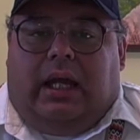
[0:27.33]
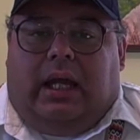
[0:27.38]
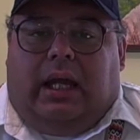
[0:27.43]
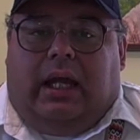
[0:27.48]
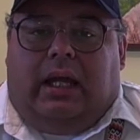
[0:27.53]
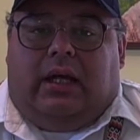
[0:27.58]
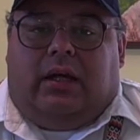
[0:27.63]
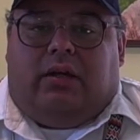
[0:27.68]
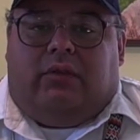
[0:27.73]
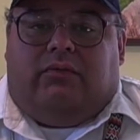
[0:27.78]

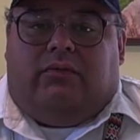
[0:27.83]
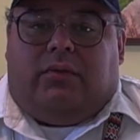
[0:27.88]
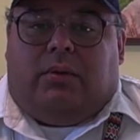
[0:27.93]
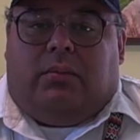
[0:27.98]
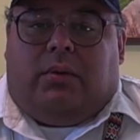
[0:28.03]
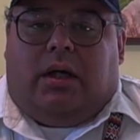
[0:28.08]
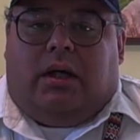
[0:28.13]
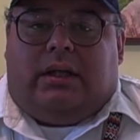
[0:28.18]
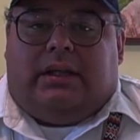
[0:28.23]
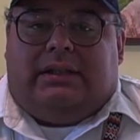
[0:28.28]
And
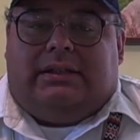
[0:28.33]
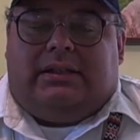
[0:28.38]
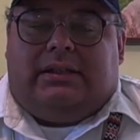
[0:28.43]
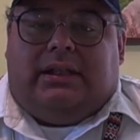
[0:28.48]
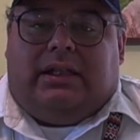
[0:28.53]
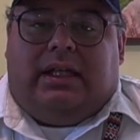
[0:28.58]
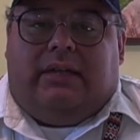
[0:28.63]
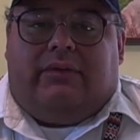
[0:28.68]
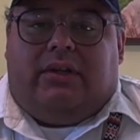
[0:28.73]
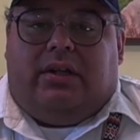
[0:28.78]
from August
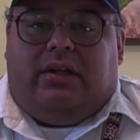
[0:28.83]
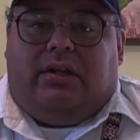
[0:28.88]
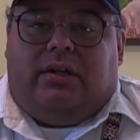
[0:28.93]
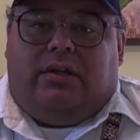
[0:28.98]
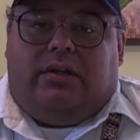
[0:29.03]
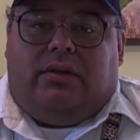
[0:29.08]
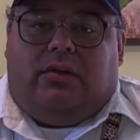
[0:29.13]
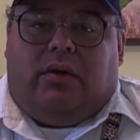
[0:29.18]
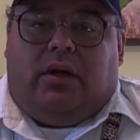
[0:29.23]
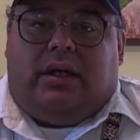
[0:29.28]
11th
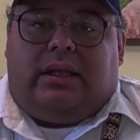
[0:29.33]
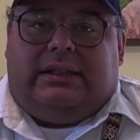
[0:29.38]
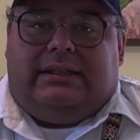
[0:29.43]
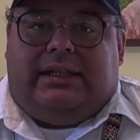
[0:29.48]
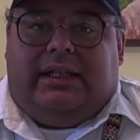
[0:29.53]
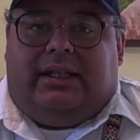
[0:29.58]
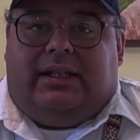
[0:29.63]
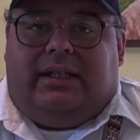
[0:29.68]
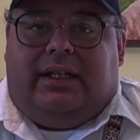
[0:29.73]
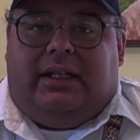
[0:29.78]
to August
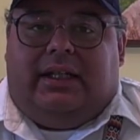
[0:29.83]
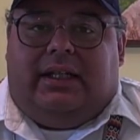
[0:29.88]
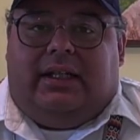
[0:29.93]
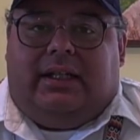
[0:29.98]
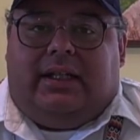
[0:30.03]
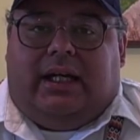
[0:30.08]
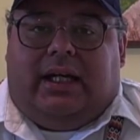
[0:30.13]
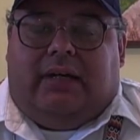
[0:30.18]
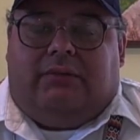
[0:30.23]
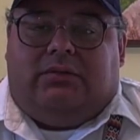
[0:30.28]

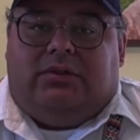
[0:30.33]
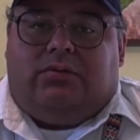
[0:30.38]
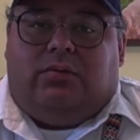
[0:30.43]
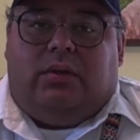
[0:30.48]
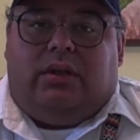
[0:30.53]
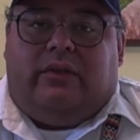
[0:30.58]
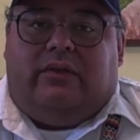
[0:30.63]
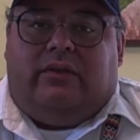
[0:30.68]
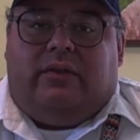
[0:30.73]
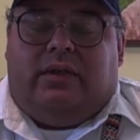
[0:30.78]
18th, I was
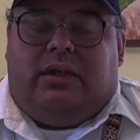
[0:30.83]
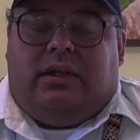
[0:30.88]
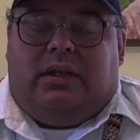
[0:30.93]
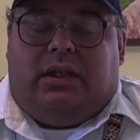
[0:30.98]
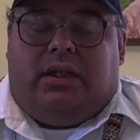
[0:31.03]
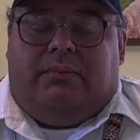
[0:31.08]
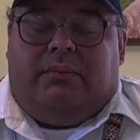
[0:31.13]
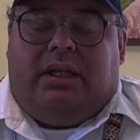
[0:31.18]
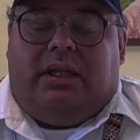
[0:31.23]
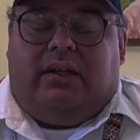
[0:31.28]
one of
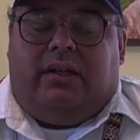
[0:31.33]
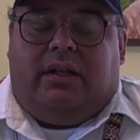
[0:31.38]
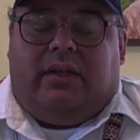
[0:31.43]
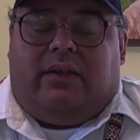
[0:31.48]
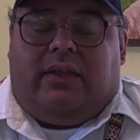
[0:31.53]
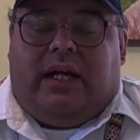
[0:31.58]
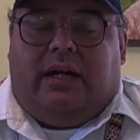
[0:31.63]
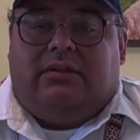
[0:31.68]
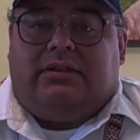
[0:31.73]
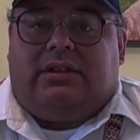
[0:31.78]
the many
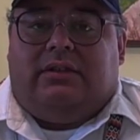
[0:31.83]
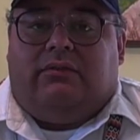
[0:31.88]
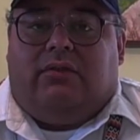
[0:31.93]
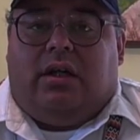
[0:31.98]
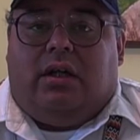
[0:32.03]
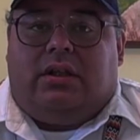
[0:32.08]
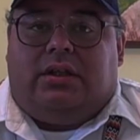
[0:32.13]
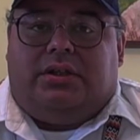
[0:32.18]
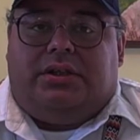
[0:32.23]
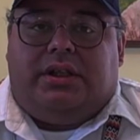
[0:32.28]
thousand
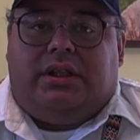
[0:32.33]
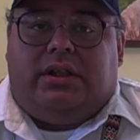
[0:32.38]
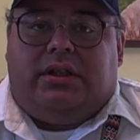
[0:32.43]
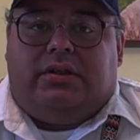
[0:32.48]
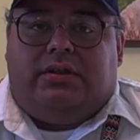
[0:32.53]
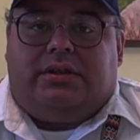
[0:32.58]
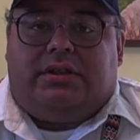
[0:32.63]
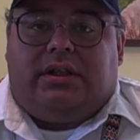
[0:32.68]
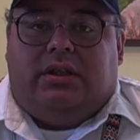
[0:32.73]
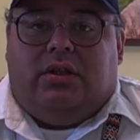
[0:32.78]

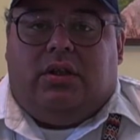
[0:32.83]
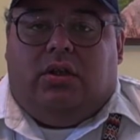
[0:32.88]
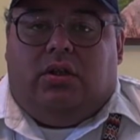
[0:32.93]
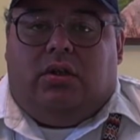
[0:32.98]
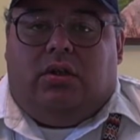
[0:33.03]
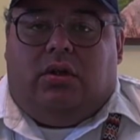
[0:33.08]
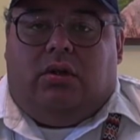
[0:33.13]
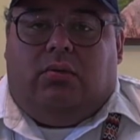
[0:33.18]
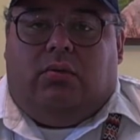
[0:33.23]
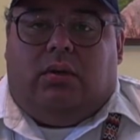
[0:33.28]
volunteers
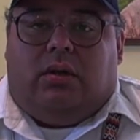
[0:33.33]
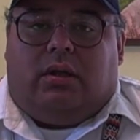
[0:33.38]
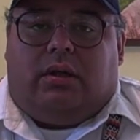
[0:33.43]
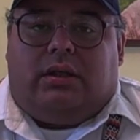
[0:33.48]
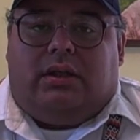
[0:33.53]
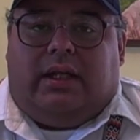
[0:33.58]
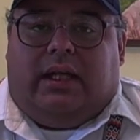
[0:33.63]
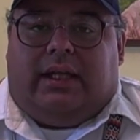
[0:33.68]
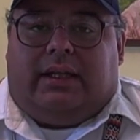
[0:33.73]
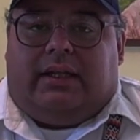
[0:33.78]
who
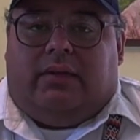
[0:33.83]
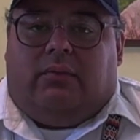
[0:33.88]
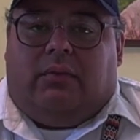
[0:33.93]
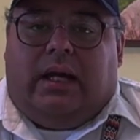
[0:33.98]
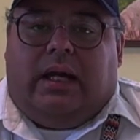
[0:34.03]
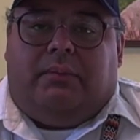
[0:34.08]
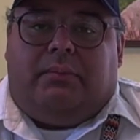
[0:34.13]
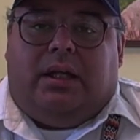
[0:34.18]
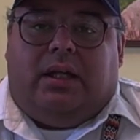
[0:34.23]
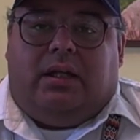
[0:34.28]
worked at the
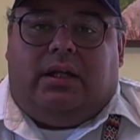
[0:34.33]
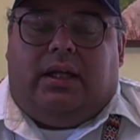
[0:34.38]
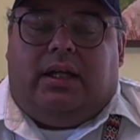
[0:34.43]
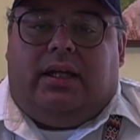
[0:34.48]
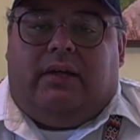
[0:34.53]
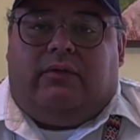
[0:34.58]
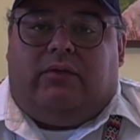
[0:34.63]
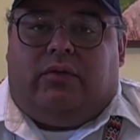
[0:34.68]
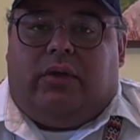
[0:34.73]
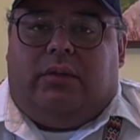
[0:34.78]
RAM
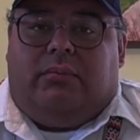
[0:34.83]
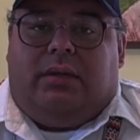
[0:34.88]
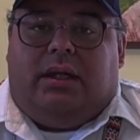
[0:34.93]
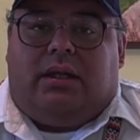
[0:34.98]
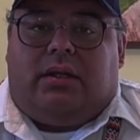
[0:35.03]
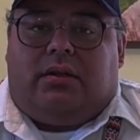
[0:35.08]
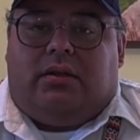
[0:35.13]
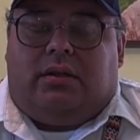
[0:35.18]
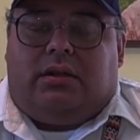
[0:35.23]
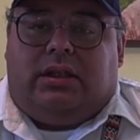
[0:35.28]
LA Free
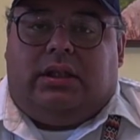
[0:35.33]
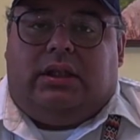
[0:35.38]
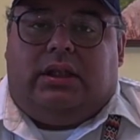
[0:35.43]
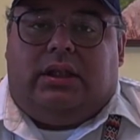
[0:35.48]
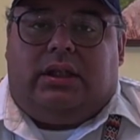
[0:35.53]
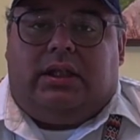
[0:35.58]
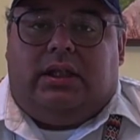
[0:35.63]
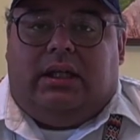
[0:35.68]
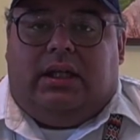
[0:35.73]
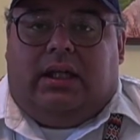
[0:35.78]
Medical
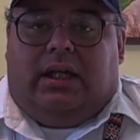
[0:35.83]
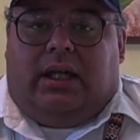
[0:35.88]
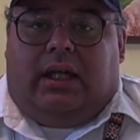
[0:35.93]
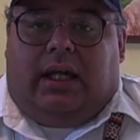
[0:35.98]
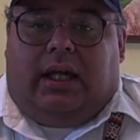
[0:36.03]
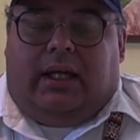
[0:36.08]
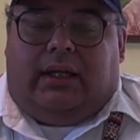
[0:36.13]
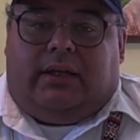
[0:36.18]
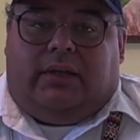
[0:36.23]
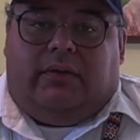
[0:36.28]
Clinic
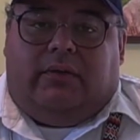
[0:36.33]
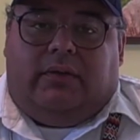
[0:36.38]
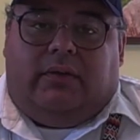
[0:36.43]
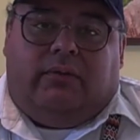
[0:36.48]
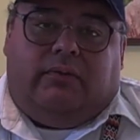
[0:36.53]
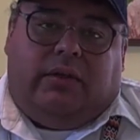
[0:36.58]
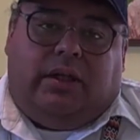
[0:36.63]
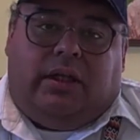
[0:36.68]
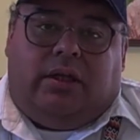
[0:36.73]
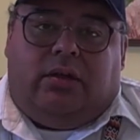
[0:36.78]
at the
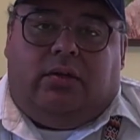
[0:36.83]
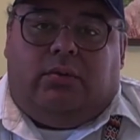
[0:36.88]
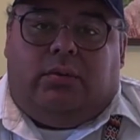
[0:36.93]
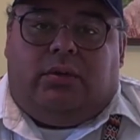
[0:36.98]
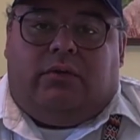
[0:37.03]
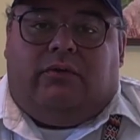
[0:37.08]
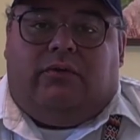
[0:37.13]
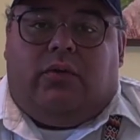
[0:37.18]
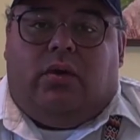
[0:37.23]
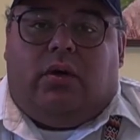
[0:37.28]

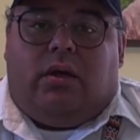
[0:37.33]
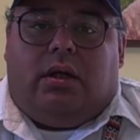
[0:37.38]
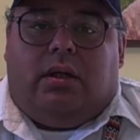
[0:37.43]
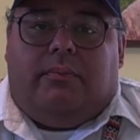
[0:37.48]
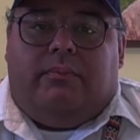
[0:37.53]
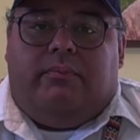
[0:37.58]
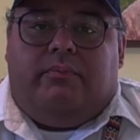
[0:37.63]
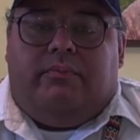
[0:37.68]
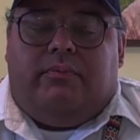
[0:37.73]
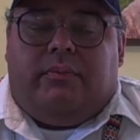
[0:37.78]
Inglewood
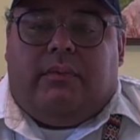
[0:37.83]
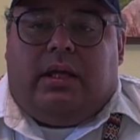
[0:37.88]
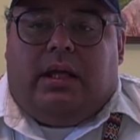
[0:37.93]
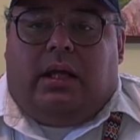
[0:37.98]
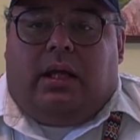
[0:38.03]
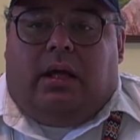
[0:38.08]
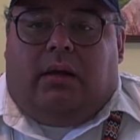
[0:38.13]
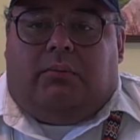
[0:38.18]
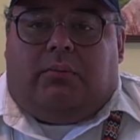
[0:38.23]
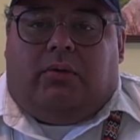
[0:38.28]
Forum,
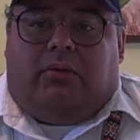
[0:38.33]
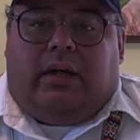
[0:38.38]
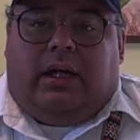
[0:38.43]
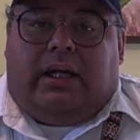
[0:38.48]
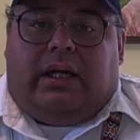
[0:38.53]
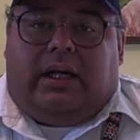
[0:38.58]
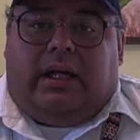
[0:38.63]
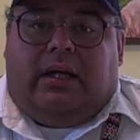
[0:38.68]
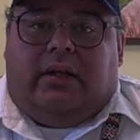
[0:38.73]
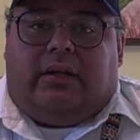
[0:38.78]

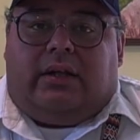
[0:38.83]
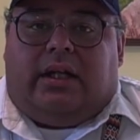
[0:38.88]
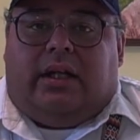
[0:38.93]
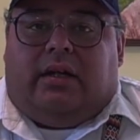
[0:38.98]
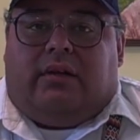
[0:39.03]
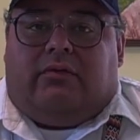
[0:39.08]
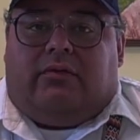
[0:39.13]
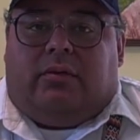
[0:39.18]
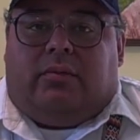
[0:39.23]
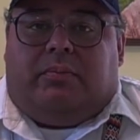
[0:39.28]
providing health
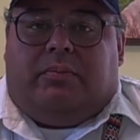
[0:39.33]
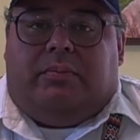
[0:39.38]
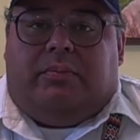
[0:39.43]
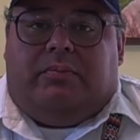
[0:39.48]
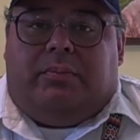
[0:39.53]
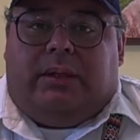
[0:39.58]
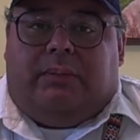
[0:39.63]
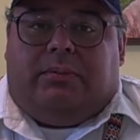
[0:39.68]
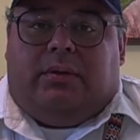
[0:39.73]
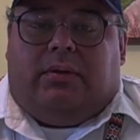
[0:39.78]
care for
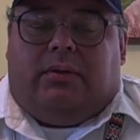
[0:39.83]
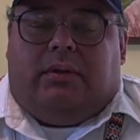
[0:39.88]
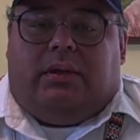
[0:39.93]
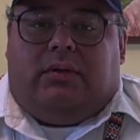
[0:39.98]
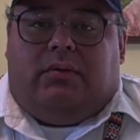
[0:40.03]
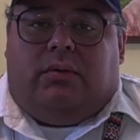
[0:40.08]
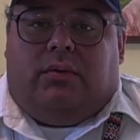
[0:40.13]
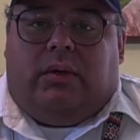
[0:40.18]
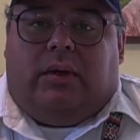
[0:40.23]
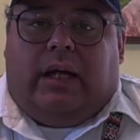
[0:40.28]
people
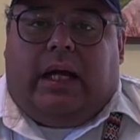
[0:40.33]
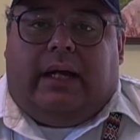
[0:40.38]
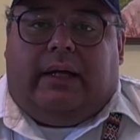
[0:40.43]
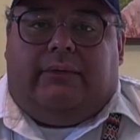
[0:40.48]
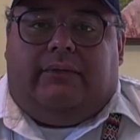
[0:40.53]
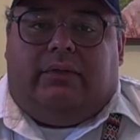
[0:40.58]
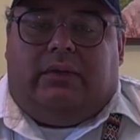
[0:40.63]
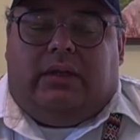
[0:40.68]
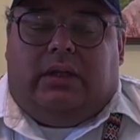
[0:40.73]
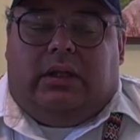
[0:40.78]
who
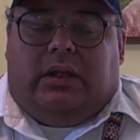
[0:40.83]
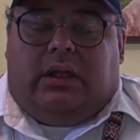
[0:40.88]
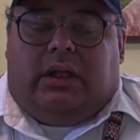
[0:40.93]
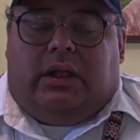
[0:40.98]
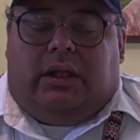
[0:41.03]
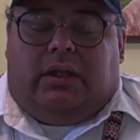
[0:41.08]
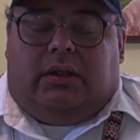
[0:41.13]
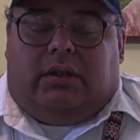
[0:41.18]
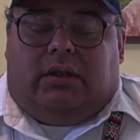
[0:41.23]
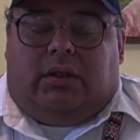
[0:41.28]

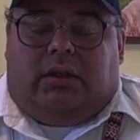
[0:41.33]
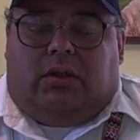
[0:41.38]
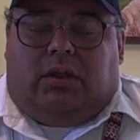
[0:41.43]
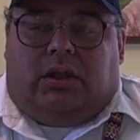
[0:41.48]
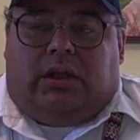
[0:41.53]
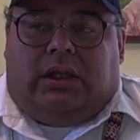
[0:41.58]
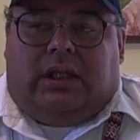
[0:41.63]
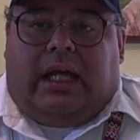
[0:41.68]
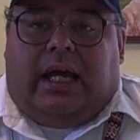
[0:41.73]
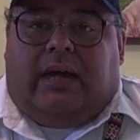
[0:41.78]

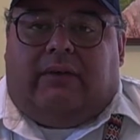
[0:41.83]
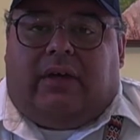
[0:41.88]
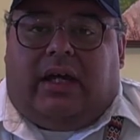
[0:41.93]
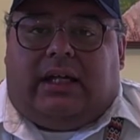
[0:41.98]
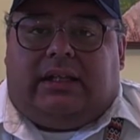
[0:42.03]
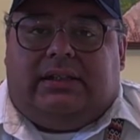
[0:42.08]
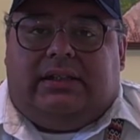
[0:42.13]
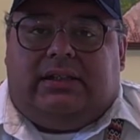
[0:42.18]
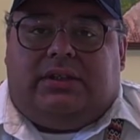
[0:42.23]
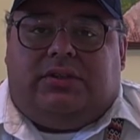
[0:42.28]
didn't have
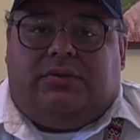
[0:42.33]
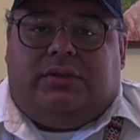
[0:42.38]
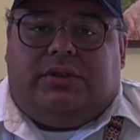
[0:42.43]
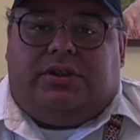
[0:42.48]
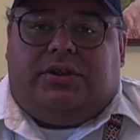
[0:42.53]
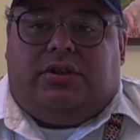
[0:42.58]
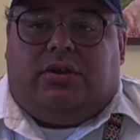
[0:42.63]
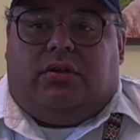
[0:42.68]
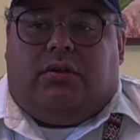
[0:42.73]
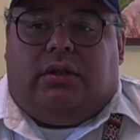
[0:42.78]
access to
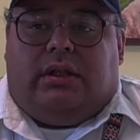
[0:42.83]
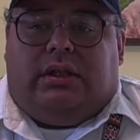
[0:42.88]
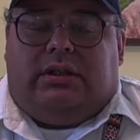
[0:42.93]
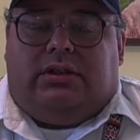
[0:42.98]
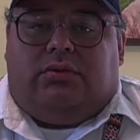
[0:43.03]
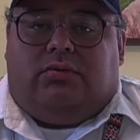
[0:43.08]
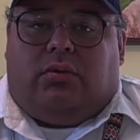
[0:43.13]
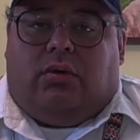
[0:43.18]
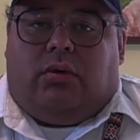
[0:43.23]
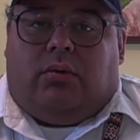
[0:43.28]

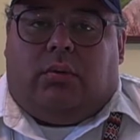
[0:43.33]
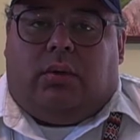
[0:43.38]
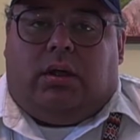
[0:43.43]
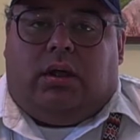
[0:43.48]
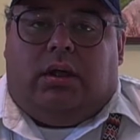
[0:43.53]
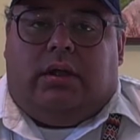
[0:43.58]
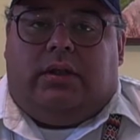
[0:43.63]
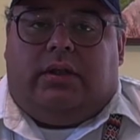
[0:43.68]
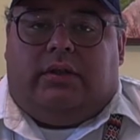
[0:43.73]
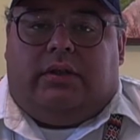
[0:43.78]
insurance or were
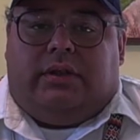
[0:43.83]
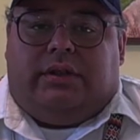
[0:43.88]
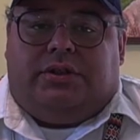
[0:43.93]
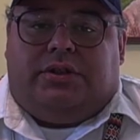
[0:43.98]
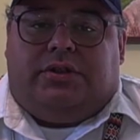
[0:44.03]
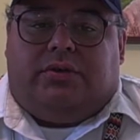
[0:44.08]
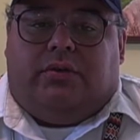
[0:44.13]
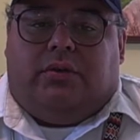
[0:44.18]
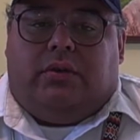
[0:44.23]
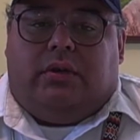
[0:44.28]

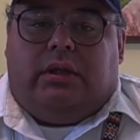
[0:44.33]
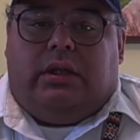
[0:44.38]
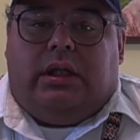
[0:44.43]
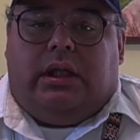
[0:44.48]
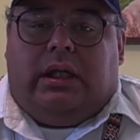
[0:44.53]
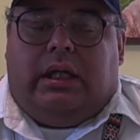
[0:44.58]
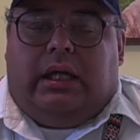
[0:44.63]
underinsured.